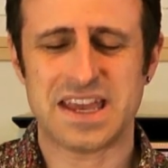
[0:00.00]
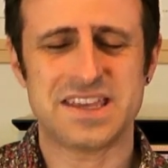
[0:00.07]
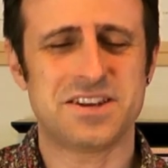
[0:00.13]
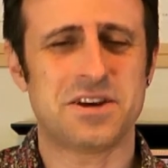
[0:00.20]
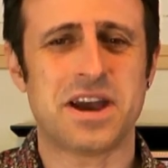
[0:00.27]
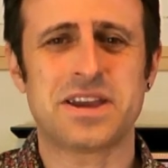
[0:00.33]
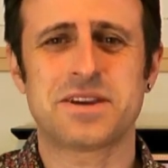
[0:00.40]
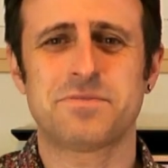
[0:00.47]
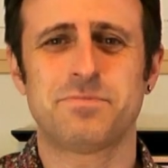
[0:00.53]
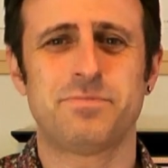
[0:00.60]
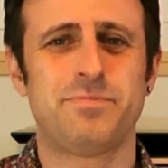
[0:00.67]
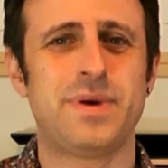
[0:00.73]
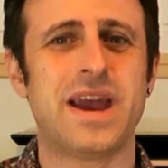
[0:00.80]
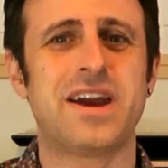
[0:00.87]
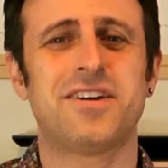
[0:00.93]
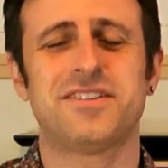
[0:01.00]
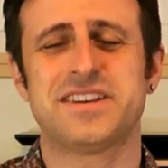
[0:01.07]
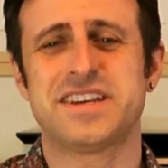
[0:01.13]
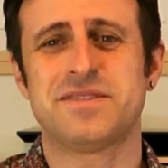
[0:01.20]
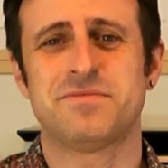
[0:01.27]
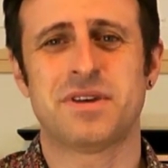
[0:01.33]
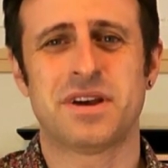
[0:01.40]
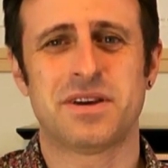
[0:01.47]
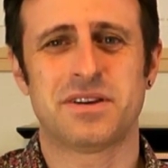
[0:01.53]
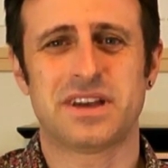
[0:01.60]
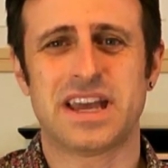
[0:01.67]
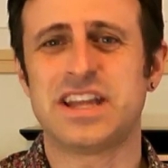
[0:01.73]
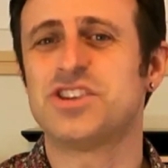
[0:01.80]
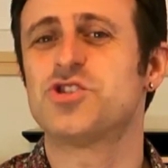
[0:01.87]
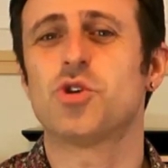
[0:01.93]
can barely
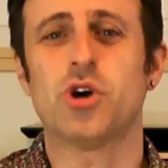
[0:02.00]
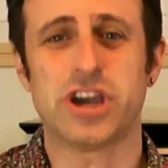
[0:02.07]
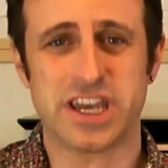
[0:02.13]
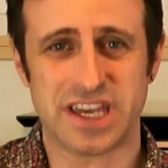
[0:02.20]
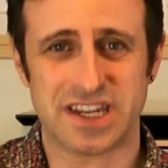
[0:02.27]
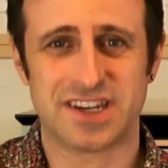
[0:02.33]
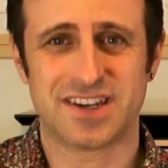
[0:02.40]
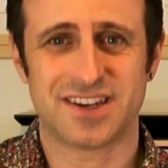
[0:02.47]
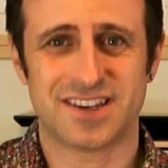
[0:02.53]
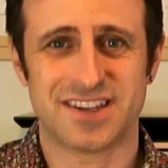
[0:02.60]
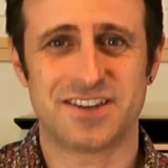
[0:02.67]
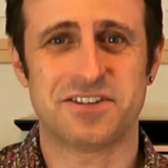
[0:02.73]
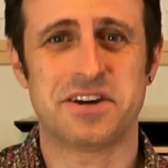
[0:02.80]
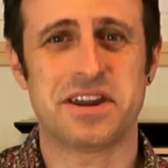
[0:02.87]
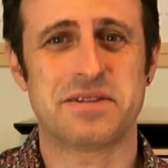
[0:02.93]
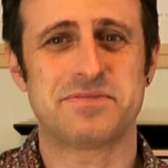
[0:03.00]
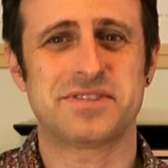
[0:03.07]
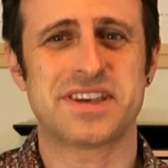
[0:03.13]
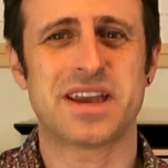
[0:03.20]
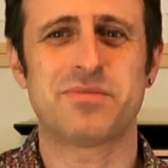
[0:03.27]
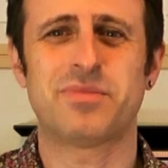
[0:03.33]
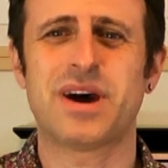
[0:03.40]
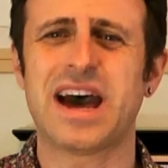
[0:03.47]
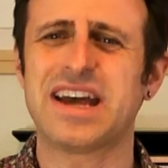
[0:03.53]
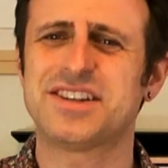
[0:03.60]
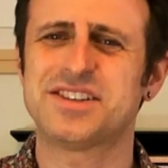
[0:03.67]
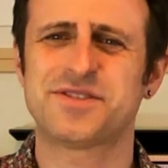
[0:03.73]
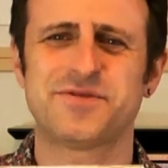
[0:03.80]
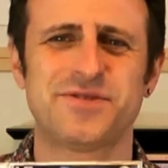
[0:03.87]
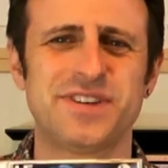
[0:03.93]
enjoy it. You know what I'm saying? But I
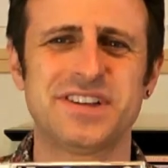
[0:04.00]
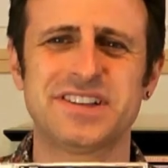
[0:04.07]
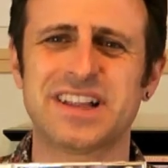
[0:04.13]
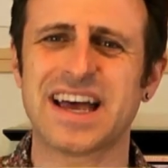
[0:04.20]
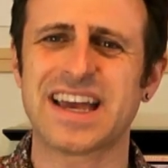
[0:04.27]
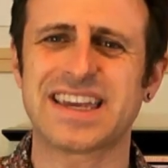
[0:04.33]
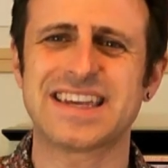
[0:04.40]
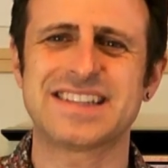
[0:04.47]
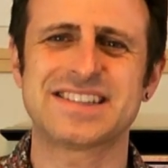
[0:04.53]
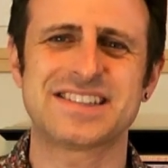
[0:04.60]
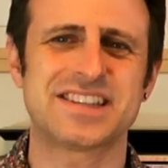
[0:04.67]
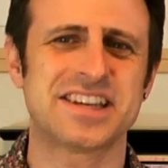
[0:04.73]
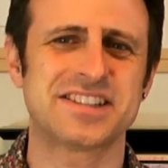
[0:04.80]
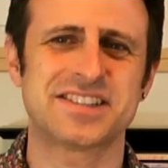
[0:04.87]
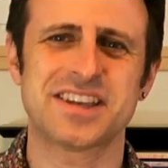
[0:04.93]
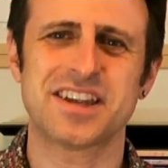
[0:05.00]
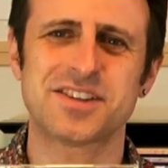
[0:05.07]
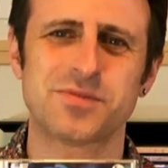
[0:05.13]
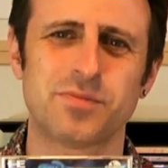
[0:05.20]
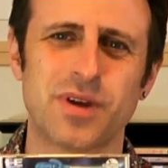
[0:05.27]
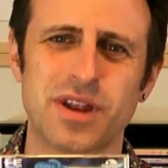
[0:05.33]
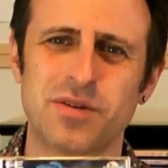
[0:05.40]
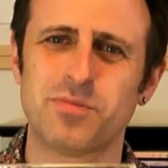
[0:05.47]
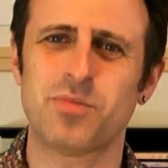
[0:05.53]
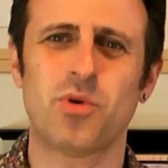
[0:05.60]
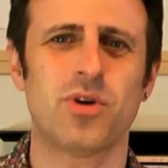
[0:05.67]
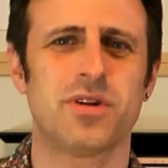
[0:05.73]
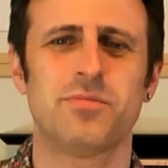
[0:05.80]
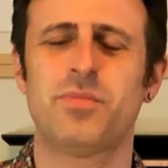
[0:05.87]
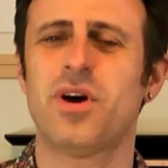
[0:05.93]
just feel like it's such an
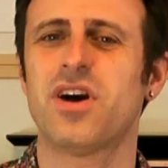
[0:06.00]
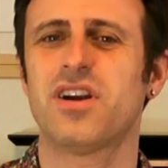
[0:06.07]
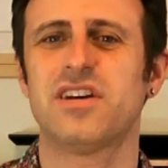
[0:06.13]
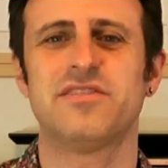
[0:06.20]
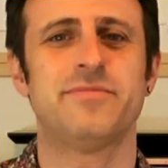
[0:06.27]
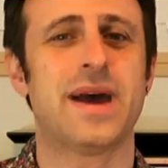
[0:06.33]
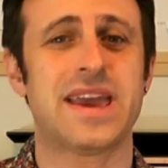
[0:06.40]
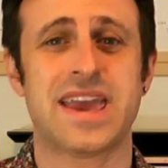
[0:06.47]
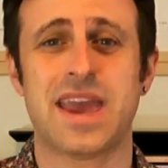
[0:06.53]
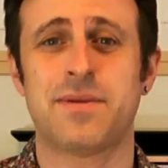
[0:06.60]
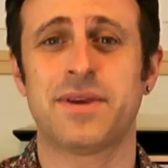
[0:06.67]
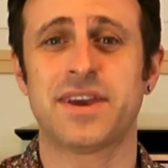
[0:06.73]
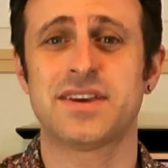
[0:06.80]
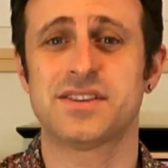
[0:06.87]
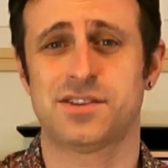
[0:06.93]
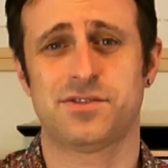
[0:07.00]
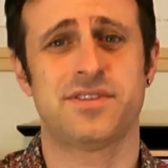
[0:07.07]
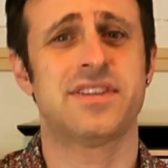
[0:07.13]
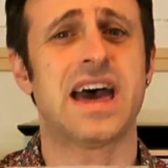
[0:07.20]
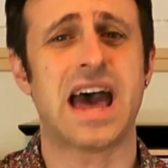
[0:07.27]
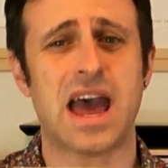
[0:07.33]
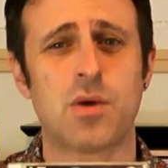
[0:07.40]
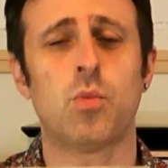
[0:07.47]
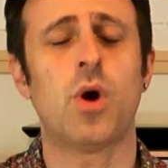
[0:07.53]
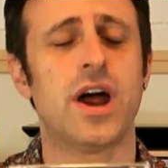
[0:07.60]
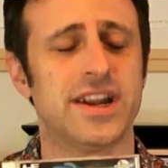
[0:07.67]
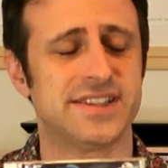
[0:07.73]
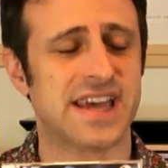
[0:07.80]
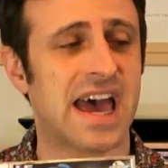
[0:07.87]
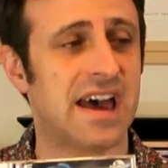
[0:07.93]
important part of my gaming history that I
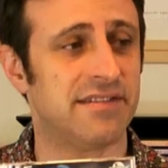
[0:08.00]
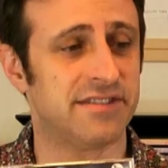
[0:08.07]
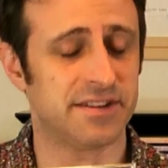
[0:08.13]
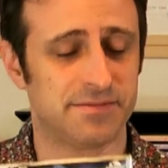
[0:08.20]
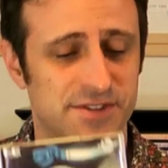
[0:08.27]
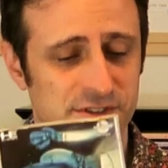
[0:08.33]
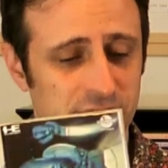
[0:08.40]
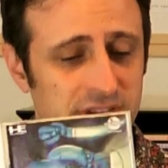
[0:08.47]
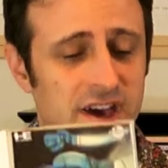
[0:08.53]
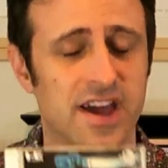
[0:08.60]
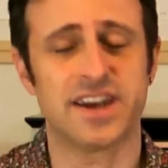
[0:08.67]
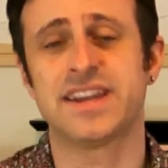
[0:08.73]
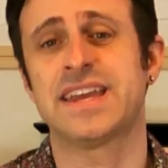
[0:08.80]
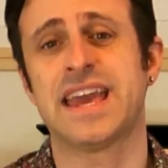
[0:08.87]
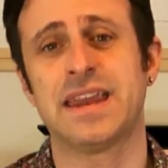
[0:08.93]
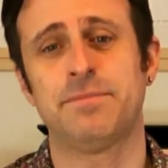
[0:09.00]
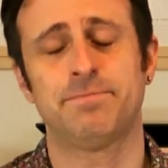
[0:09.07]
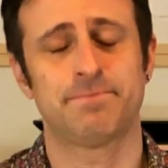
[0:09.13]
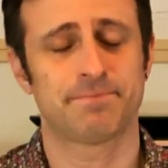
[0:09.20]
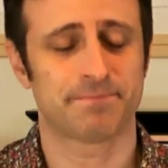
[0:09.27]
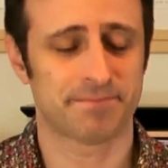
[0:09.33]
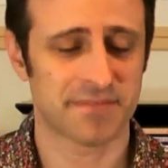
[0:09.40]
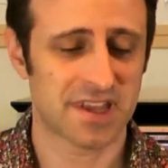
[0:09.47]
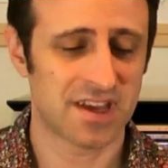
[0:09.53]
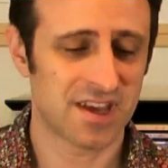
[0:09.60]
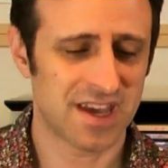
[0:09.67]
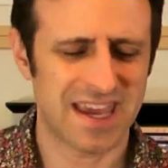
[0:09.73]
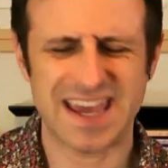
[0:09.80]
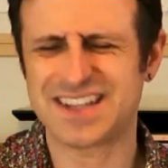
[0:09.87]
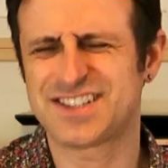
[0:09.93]
wanted to have it, so I got it again.
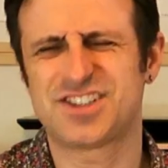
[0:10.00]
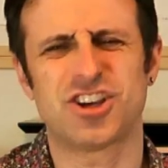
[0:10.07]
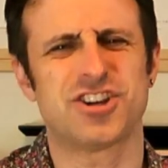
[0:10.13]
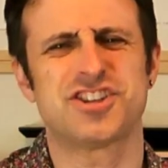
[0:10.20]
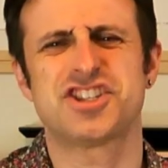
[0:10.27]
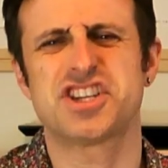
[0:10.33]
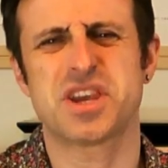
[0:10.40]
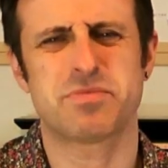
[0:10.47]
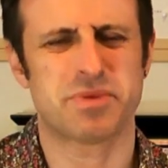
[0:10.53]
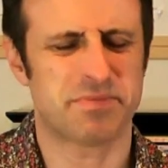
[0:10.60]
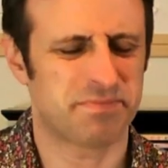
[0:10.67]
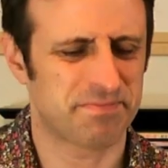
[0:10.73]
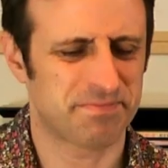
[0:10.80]
It's dirt cheap.